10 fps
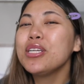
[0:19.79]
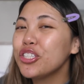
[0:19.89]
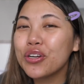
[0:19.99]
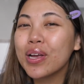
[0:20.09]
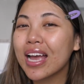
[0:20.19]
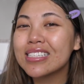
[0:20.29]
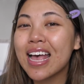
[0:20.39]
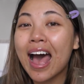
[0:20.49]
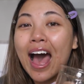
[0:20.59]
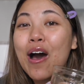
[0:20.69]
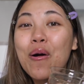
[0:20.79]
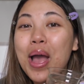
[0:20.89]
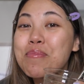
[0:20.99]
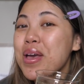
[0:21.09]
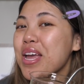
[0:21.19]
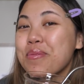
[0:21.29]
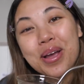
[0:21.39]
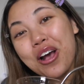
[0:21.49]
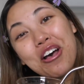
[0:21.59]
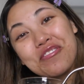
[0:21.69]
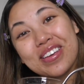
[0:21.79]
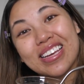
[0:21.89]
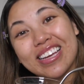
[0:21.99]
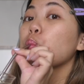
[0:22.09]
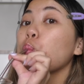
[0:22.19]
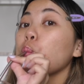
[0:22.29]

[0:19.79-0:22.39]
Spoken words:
me show you guys how I made my coffee.